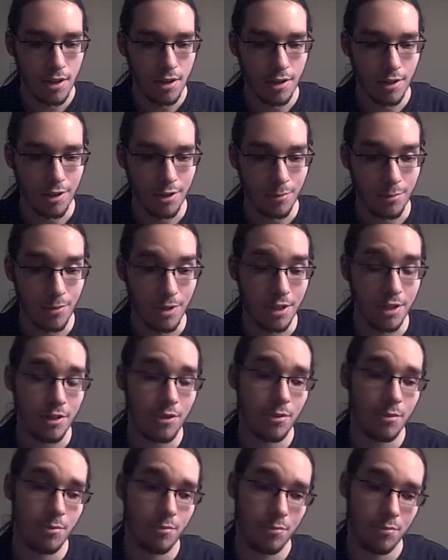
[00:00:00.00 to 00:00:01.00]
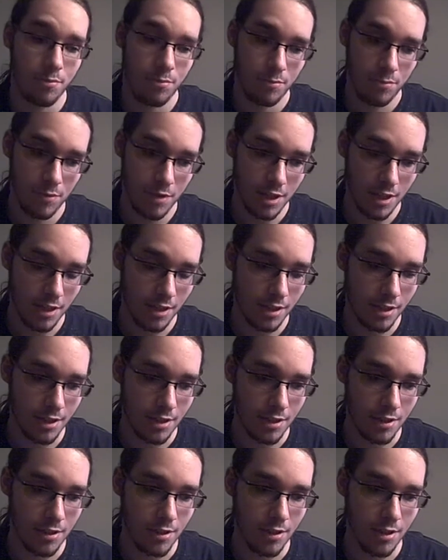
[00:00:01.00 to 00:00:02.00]
Another thing
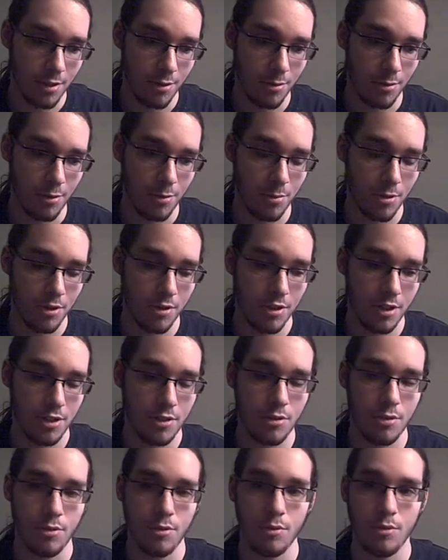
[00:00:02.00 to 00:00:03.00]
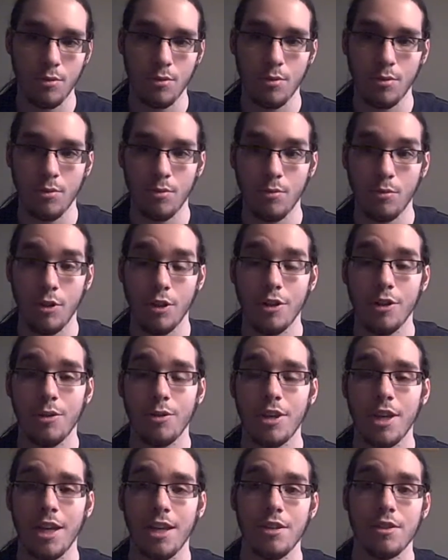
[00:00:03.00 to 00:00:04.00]
is the ability to
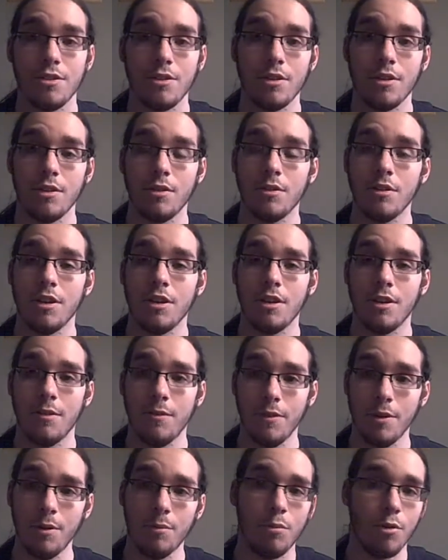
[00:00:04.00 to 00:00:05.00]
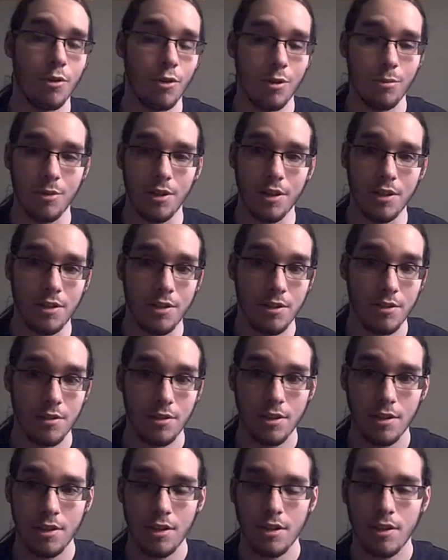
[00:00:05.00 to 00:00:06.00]
relocate certain event Pokemon
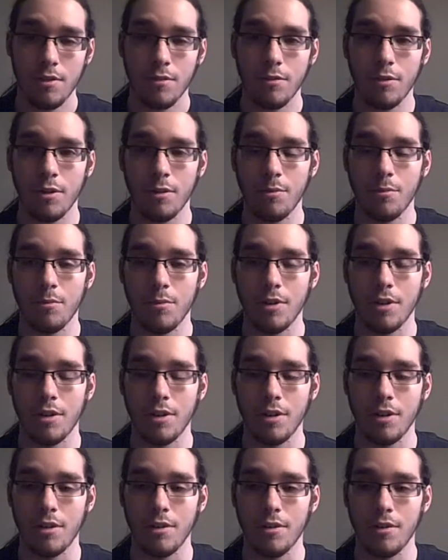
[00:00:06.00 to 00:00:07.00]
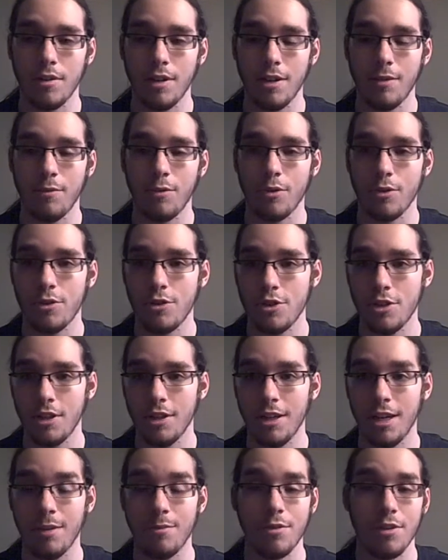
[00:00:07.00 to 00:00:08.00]
from a 4th gen
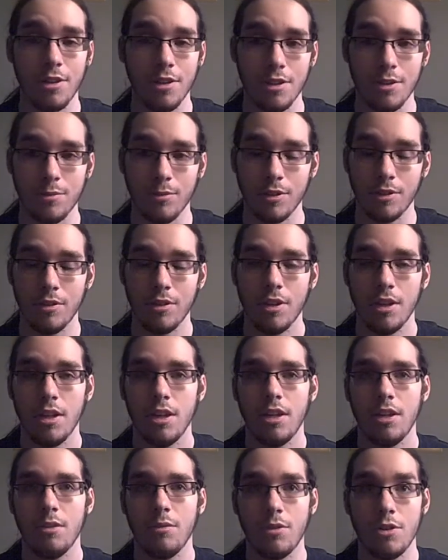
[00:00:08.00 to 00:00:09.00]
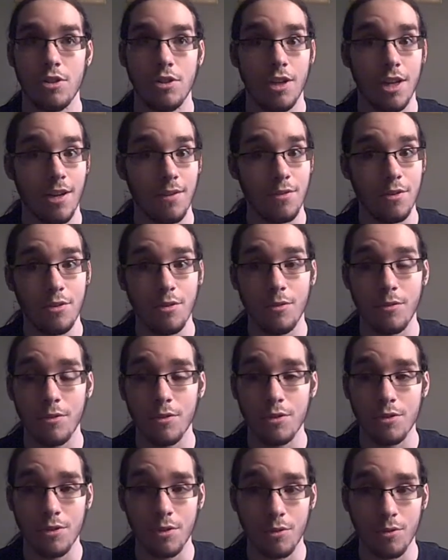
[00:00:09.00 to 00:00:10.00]
game to this one, which you have to do for
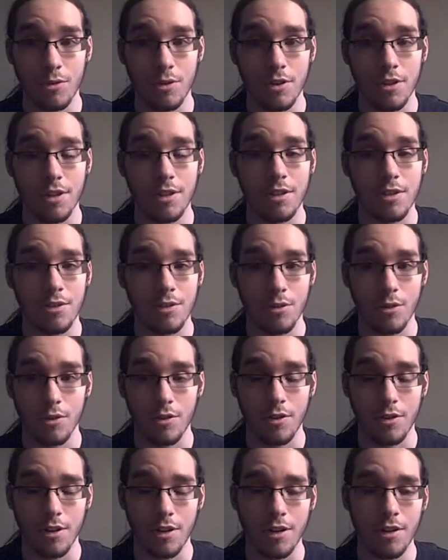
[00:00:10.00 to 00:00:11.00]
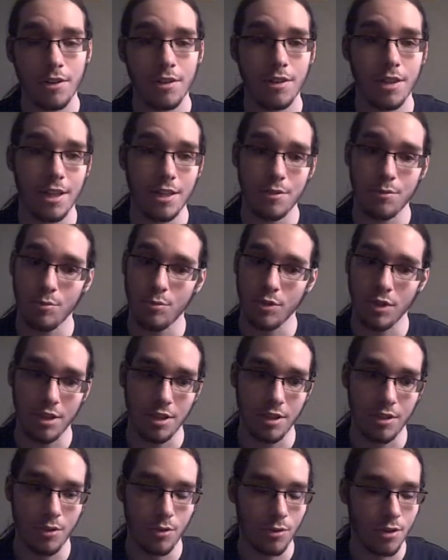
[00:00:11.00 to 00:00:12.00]
Zorua and Zoroark. That's really
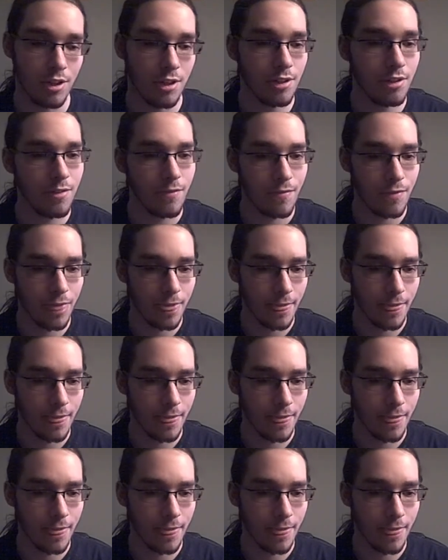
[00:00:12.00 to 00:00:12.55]
annoying.